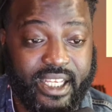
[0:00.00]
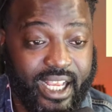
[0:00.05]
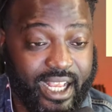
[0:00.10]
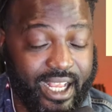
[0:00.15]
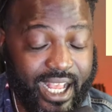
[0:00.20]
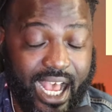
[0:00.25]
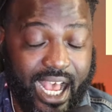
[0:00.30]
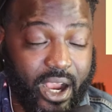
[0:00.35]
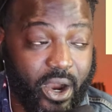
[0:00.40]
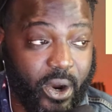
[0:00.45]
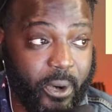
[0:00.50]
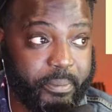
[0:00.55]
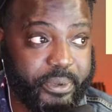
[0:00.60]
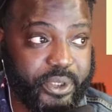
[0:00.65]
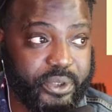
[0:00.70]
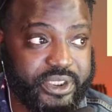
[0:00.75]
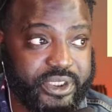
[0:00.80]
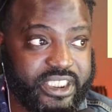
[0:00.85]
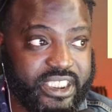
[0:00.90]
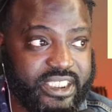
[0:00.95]
I hope
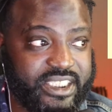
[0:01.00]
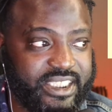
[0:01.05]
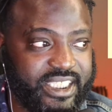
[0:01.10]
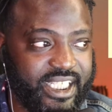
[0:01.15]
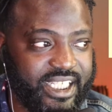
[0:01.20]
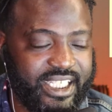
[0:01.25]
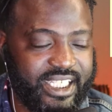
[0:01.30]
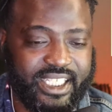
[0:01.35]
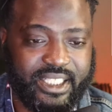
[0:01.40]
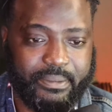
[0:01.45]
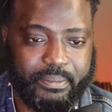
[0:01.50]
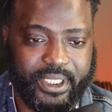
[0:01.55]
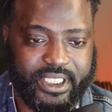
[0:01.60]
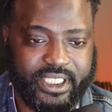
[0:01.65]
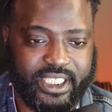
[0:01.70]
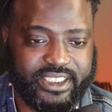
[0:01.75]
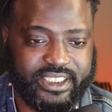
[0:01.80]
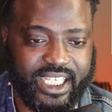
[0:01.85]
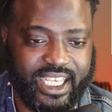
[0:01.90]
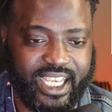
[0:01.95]
you succeed
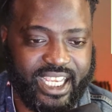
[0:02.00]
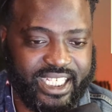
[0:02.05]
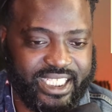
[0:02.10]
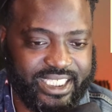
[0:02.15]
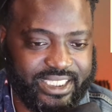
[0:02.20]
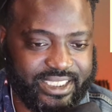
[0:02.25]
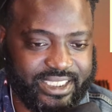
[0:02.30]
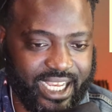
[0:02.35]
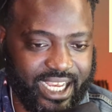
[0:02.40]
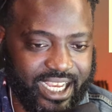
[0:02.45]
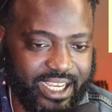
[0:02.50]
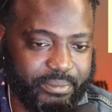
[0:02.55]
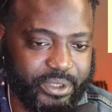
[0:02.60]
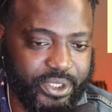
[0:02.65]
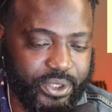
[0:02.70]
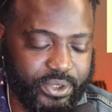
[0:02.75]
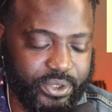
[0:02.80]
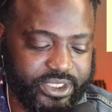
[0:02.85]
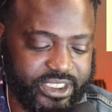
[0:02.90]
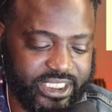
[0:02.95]
because anytime
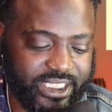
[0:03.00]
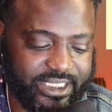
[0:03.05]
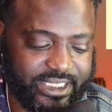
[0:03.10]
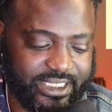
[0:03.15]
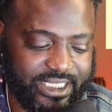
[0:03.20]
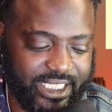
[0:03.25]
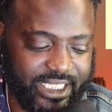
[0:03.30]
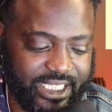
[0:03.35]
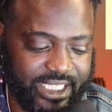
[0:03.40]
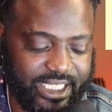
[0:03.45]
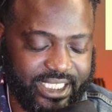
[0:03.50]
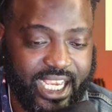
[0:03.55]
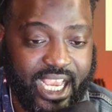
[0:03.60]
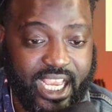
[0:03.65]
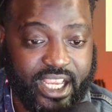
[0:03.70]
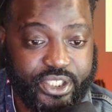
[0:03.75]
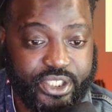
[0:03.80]
you succeed,